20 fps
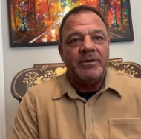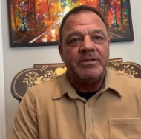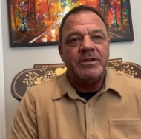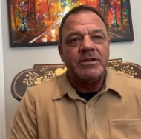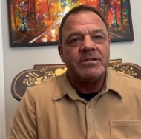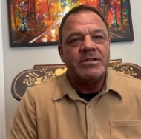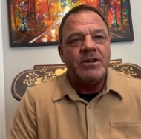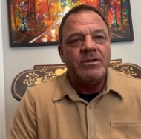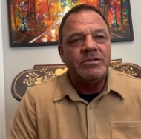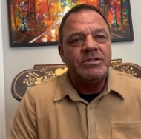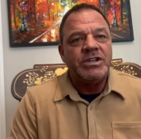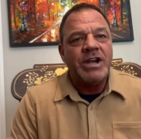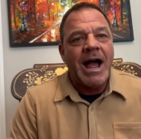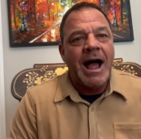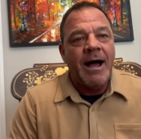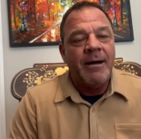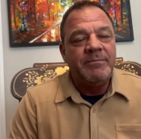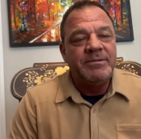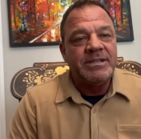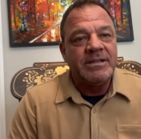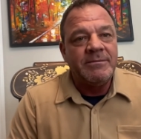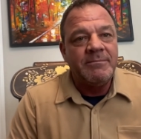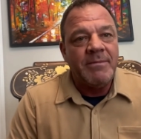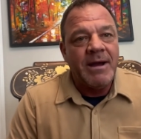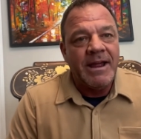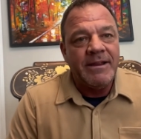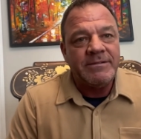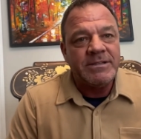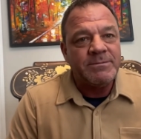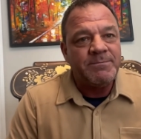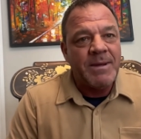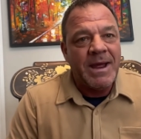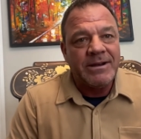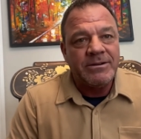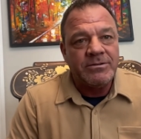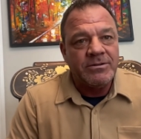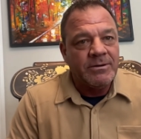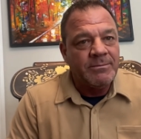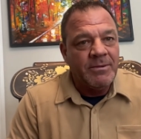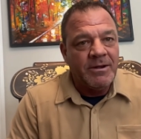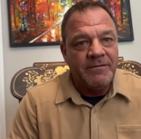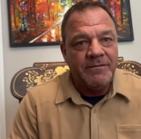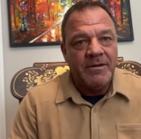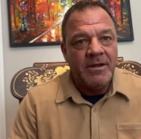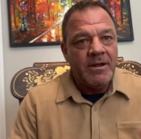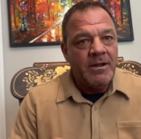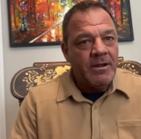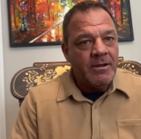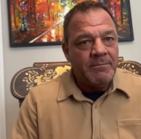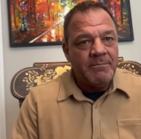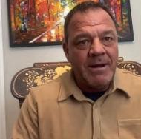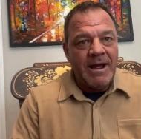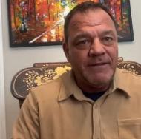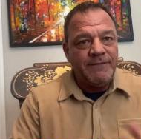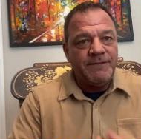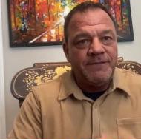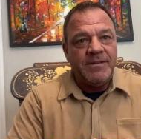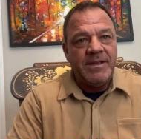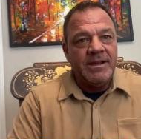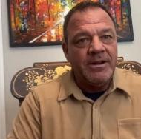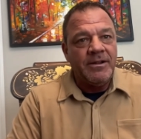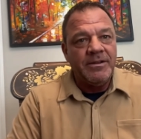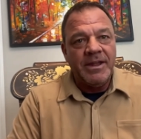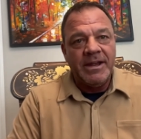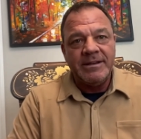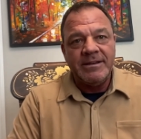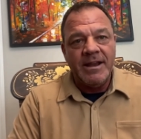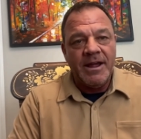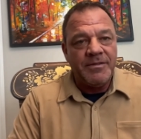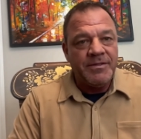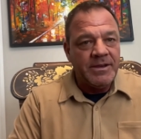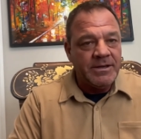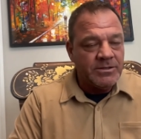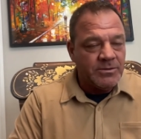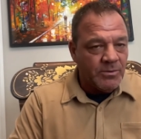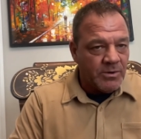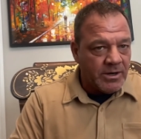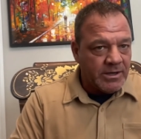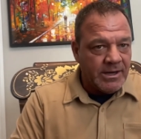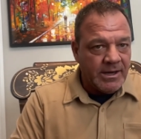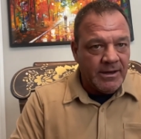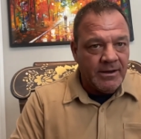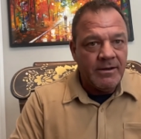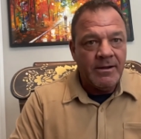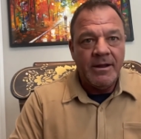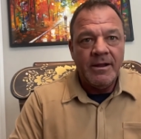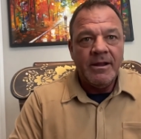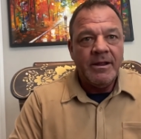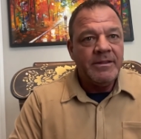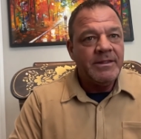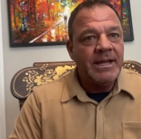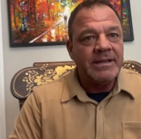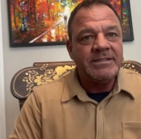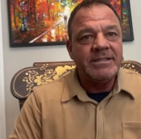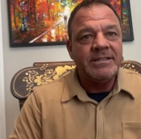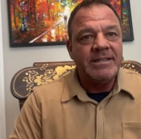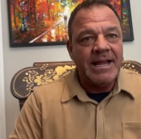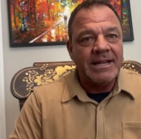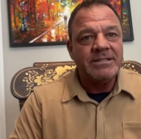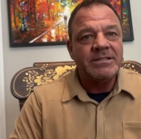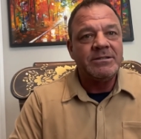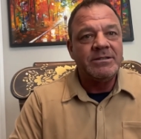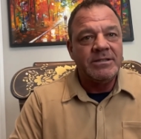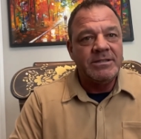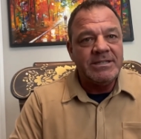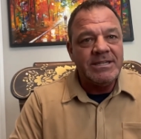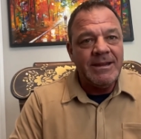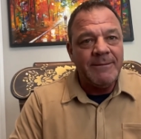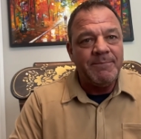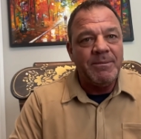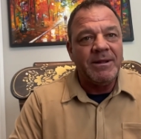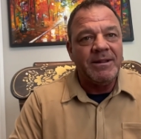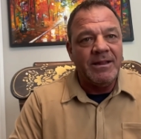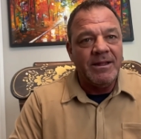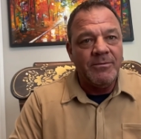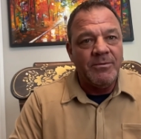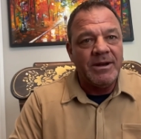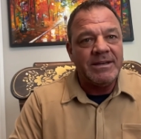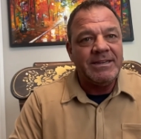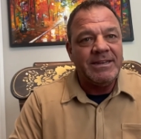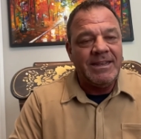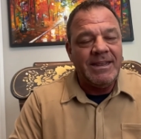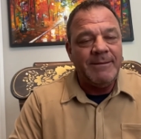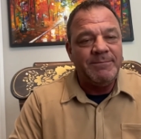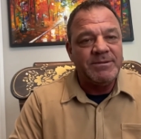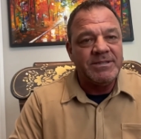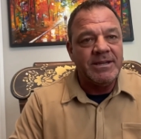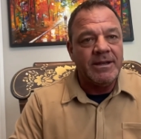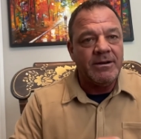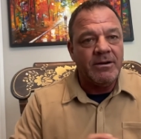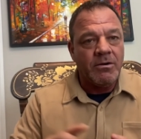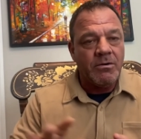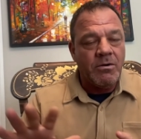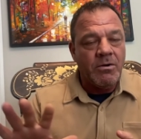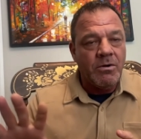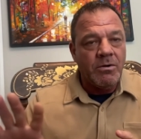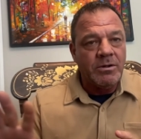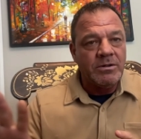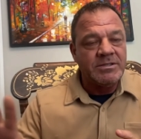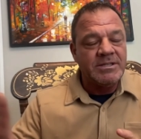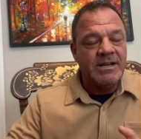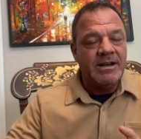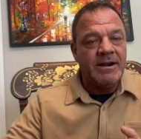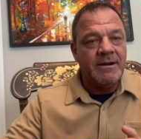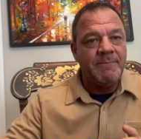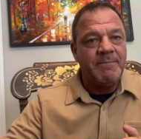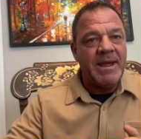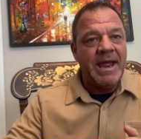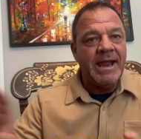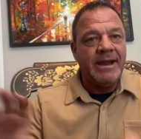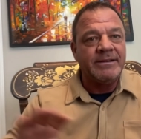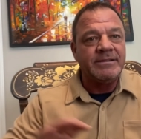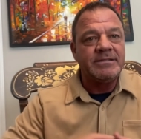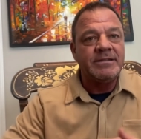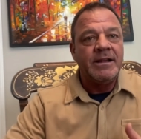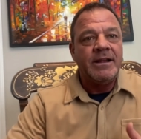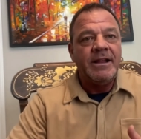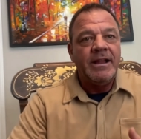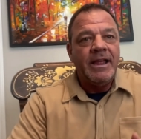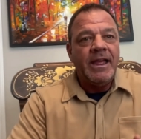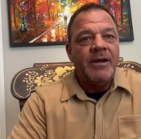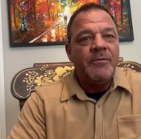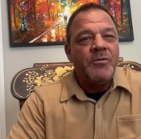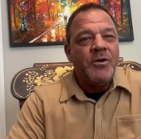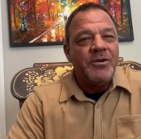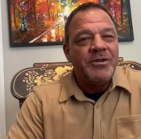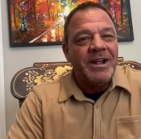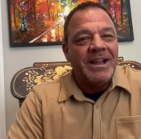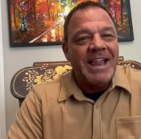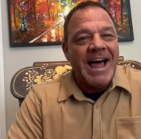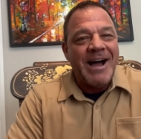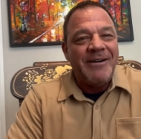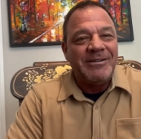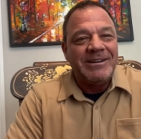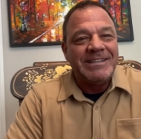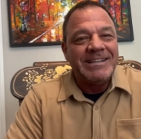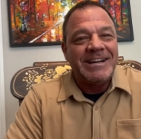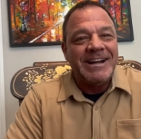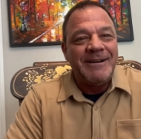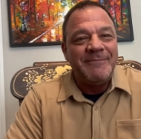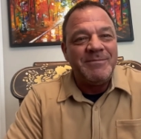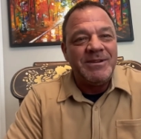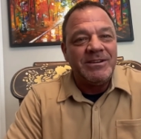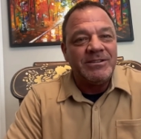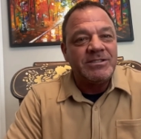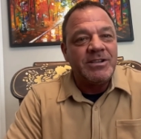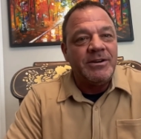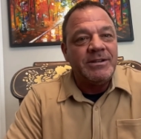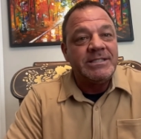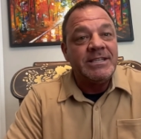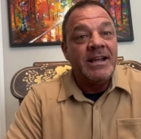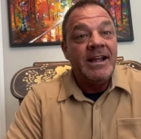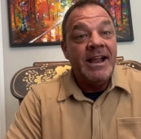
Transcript: there's no jobs in my spectrum of my field, like nothing's working, that's typically what keeps it or holds it in abeyance and won't allow it to come to you. So